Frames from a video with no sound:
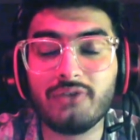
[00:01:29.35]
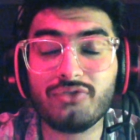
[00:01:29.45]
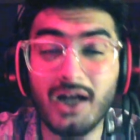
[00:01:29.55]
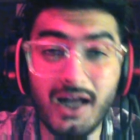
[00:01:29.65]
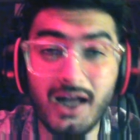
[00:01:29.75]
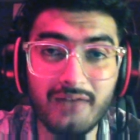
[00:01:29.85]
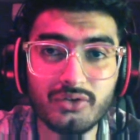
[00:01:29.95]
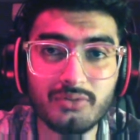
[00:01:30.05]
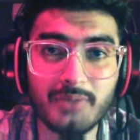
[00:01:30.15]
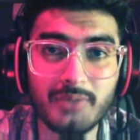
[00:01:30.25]
have a
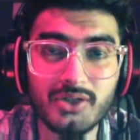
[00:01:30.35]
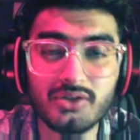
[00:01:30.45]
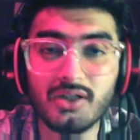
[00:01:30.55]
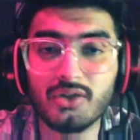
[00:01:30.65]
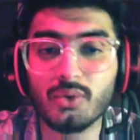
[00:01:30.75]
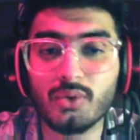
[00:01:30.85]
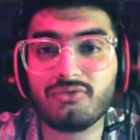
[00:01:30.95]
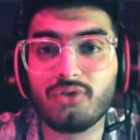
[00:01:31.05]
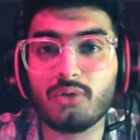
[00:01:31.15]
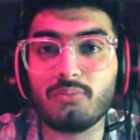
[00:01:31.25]
good budget and you're looking
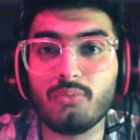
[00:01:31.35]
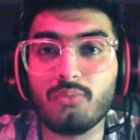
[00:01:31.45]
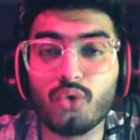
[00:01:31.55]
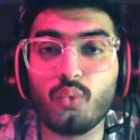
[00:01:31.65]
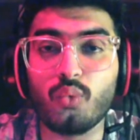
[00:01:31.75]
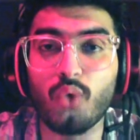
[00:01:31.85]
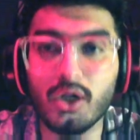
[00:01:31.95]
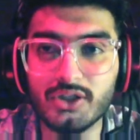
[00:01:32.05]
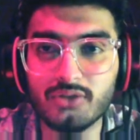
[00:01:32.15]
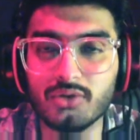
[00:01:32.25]
for more
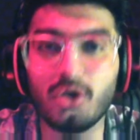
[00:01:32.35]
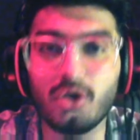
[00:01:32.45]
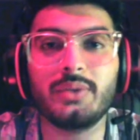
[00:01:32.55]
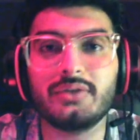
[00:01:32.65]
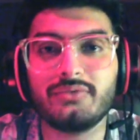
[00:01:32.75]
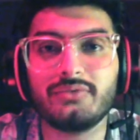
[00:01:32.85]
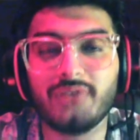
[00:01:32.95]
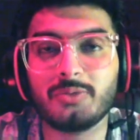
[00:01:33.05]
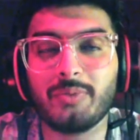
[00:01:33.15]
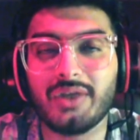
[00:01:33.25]
volume, go with
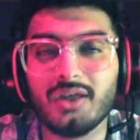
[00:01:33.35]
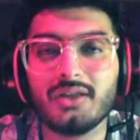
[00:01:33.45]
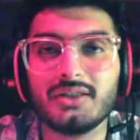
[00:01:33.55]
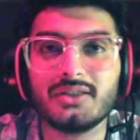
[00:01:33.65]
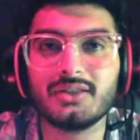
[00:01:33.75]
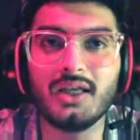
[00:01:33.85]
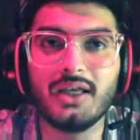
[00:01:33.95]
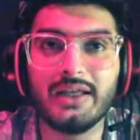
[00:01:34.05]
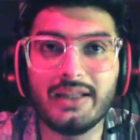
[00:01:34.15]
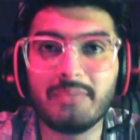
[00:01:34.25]
Facebook, because
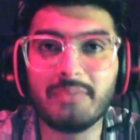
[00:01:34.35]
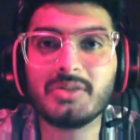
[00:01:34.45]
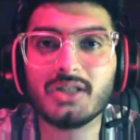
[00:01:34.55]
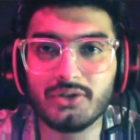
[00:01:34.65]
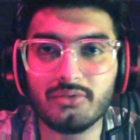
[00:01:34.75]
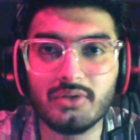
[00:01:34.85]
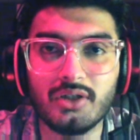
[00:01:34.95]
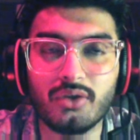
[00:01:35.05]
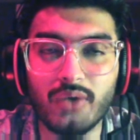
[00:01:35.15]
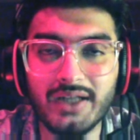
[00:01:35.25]
let me tell you,
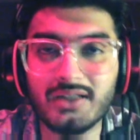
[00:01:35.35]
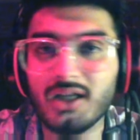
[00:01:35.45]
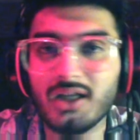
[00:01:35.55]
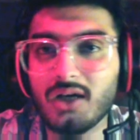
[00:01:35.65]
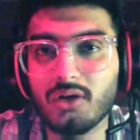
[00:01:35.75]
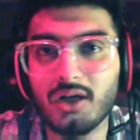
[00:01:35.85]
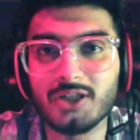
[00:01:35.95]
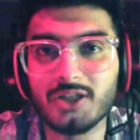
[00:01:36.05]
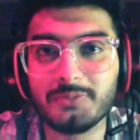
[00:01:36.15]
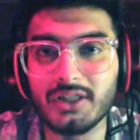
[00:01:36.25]
right now,
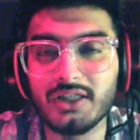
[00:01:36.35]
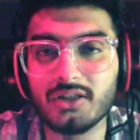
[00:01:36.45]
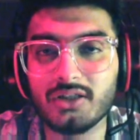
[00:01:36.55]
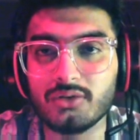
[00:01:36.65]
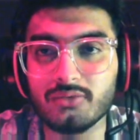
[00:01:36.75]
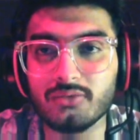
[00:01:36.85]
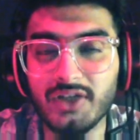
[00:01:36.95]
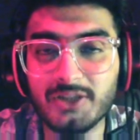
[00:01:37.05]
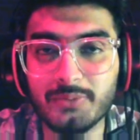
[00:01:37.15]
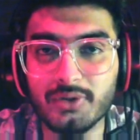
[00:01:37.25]
cost per lead on
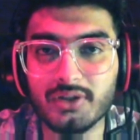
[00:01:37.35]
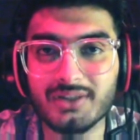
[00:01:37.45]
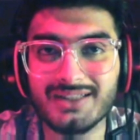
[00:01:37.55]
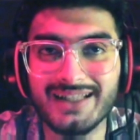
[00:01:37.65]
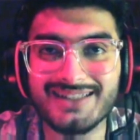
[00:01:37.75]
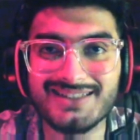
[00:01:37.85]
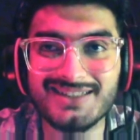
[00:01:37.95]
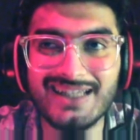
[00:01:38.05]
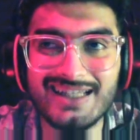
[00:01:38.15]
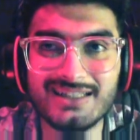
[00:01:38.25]
Facebook is like
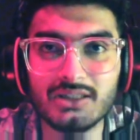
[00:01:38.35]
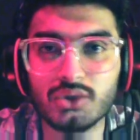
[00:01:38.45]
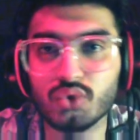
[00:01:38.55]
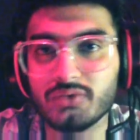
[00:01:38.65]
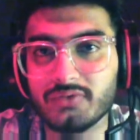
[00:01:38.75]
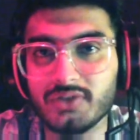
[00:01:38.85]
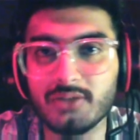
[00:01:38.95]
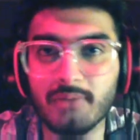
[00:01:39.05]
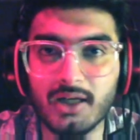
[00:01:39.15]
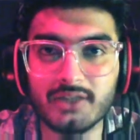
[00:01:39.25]
10 to
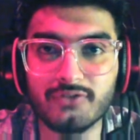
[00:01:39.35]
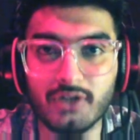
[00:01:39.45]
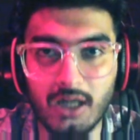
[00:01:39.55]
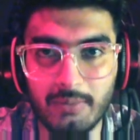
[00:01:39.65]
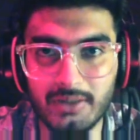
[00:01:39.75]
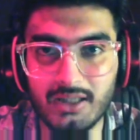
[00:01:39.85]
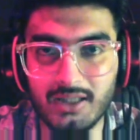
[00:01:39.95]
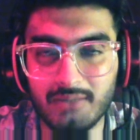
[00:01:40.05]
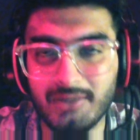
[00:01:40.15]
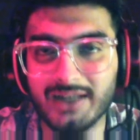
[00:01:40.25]
15 bucks for carpet
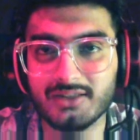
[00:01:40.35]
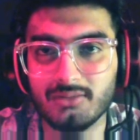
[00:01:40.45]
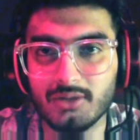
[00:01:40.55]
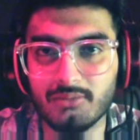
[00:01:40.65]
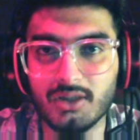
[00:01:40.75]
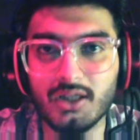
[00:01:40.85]
cleaning maximum.